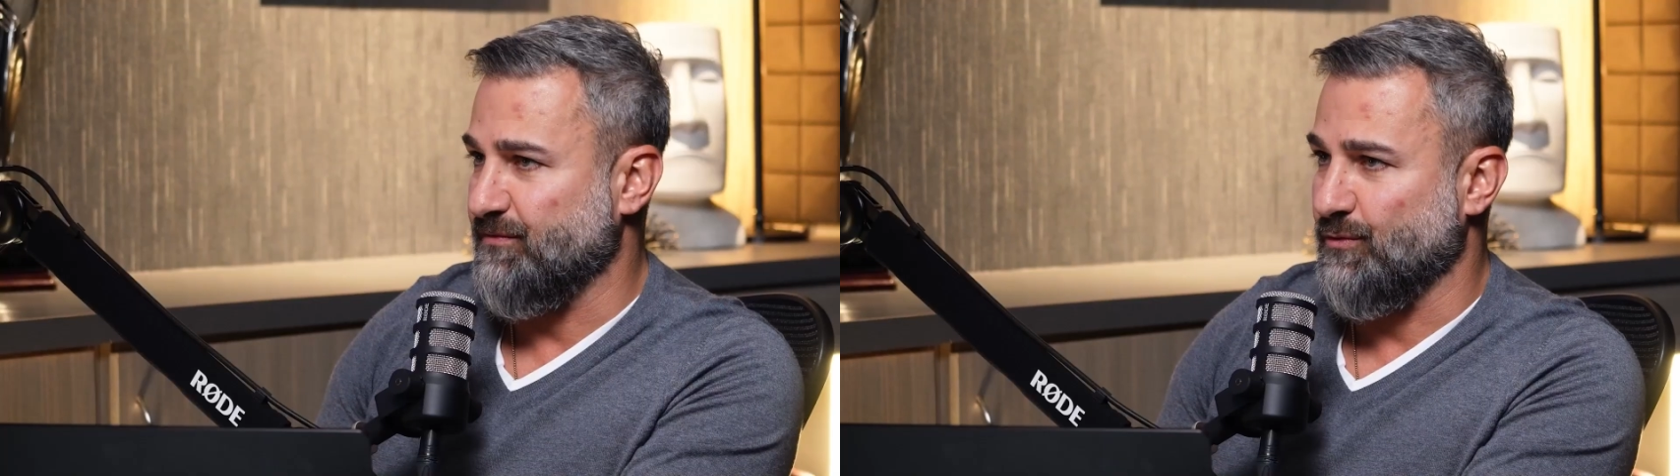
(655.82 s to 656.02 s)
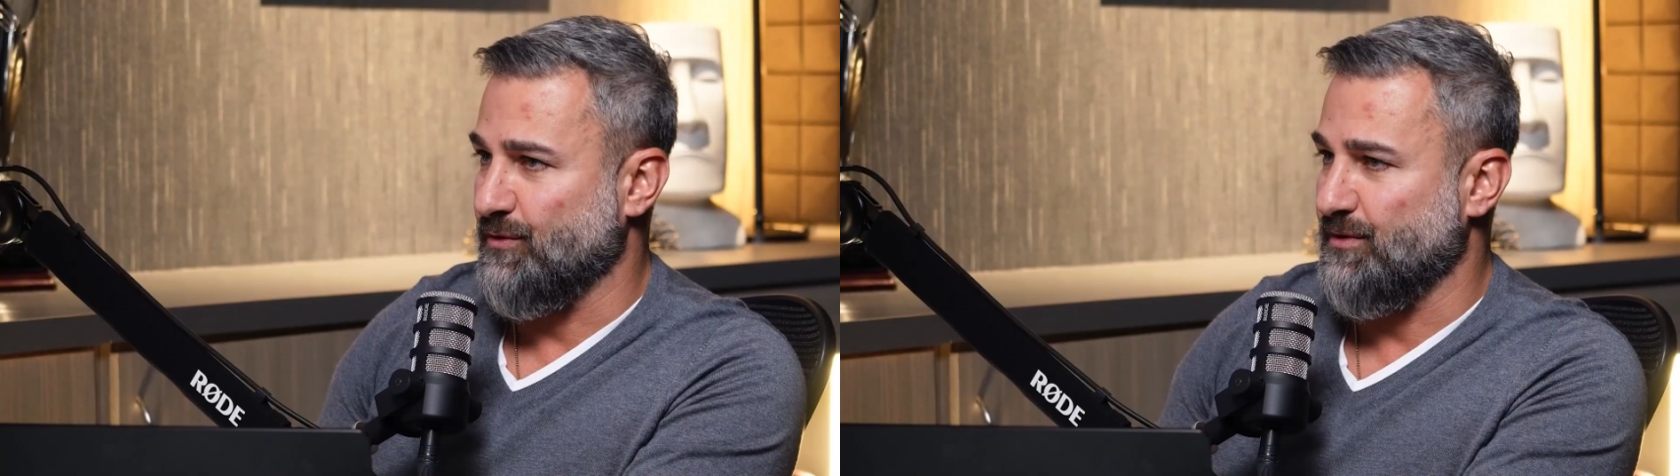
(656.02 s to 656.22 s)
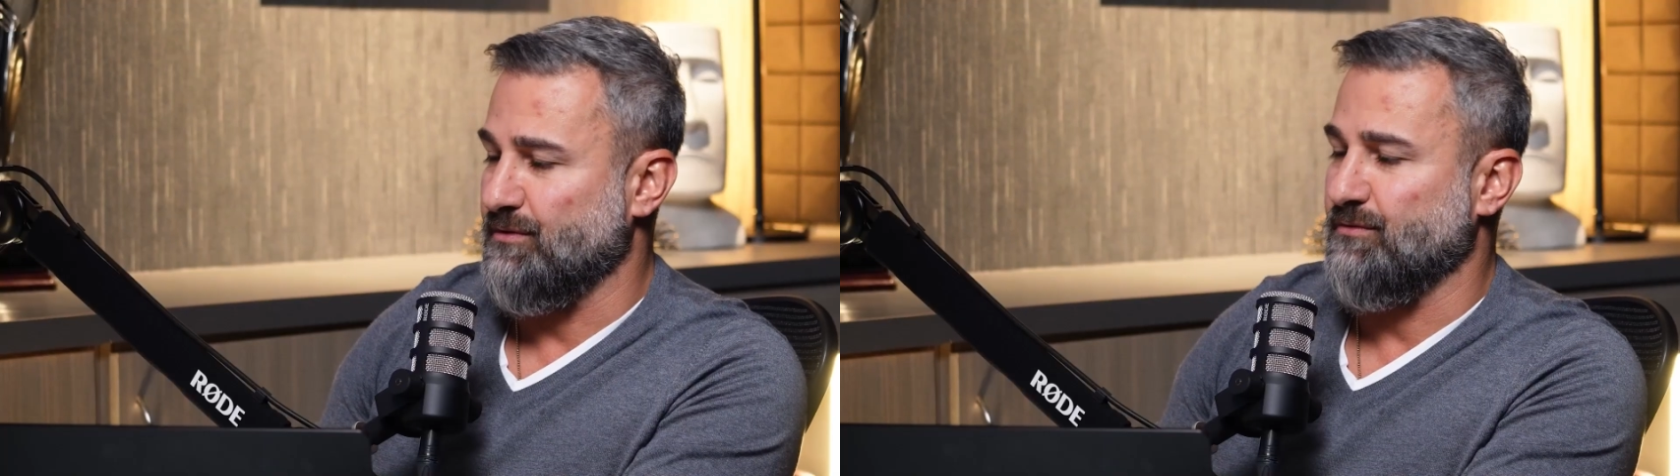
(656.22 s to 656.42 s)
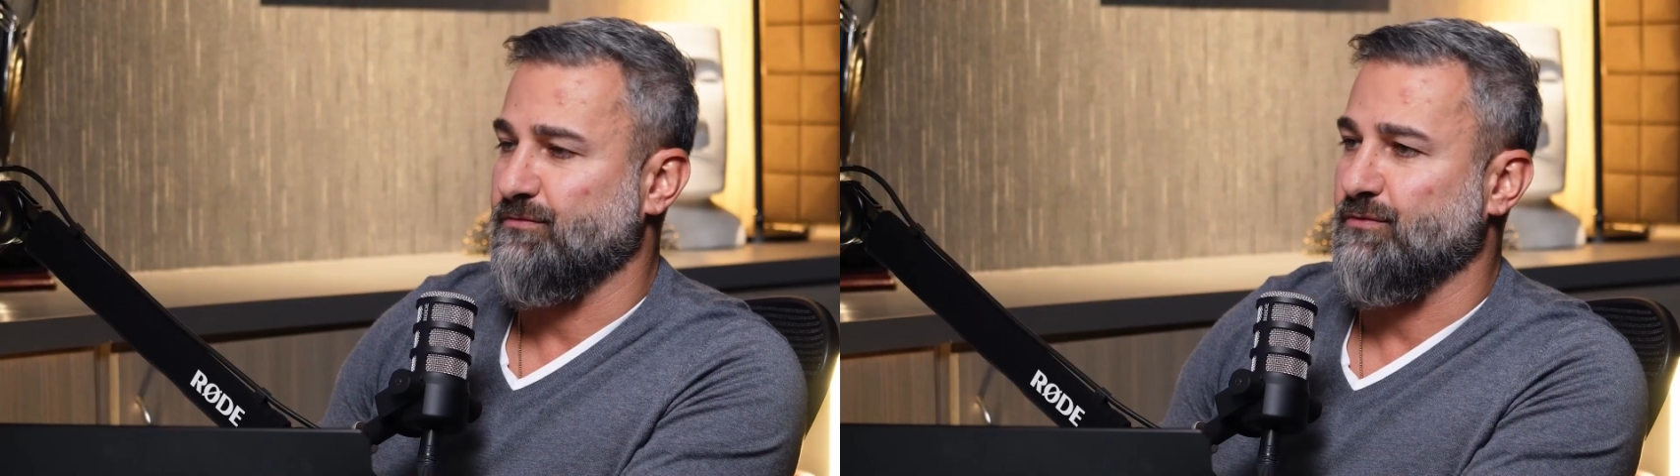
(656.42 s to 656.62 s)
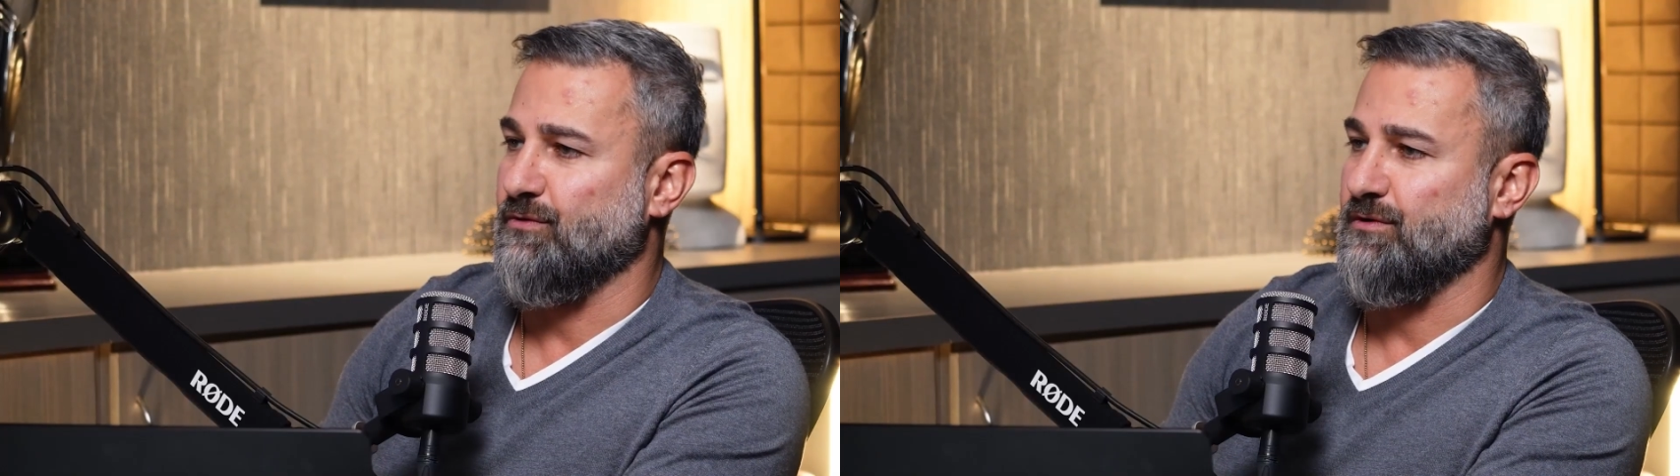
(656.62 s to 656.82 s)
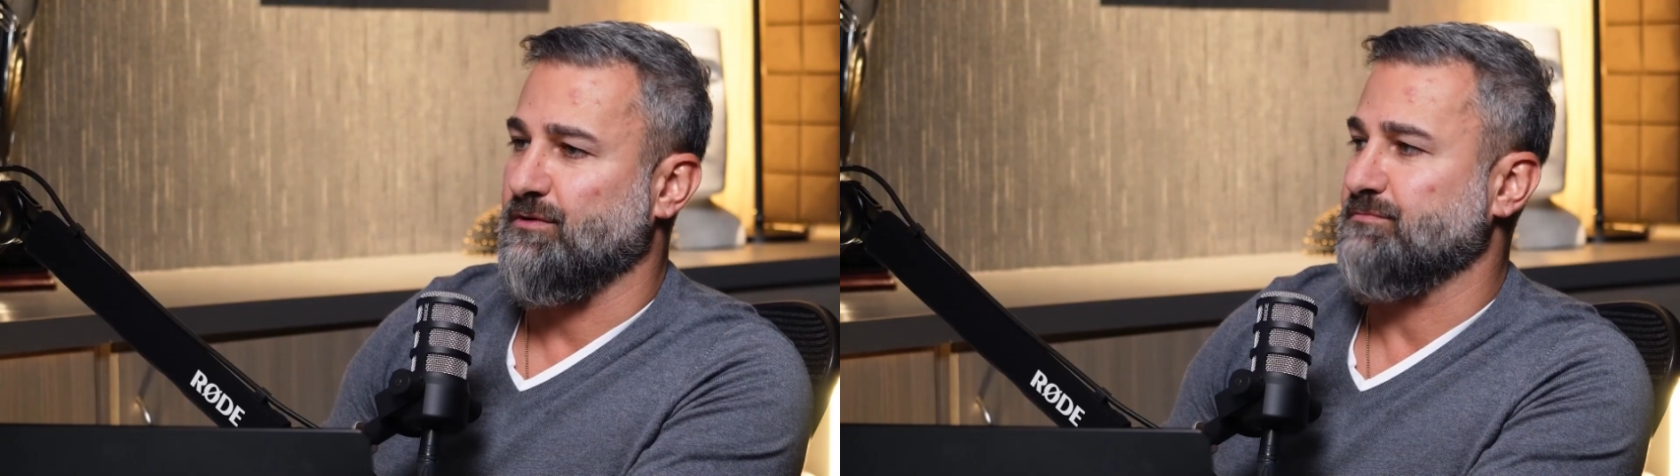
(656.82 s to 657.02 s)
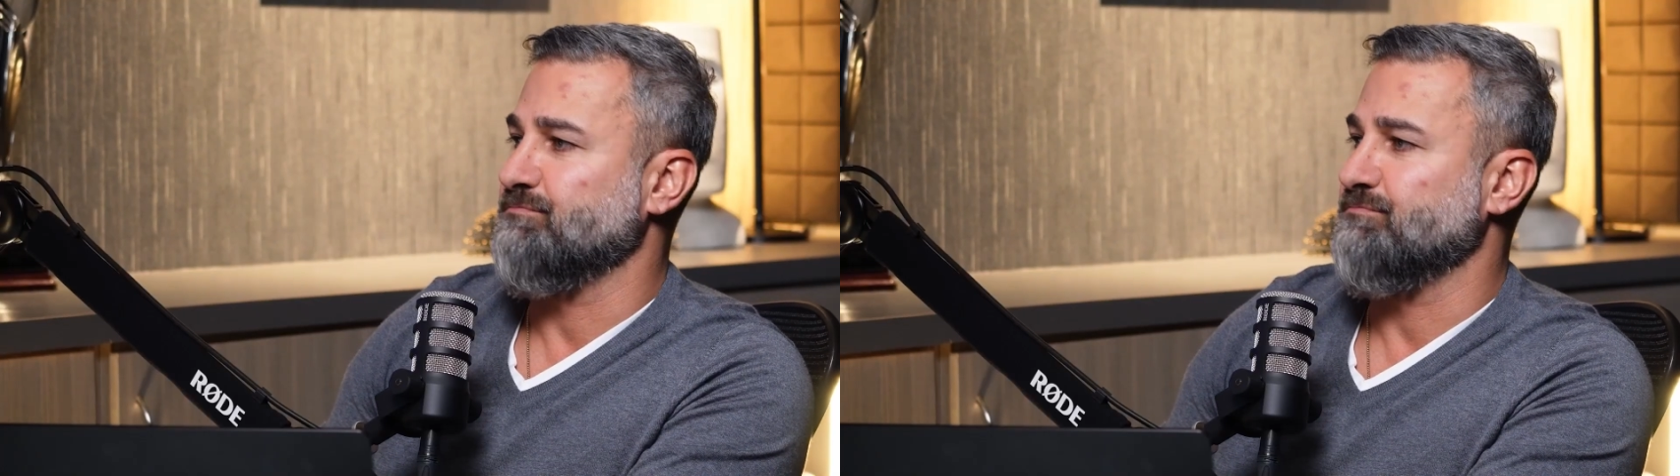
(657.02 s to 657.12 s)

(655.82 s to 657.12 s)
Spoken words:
for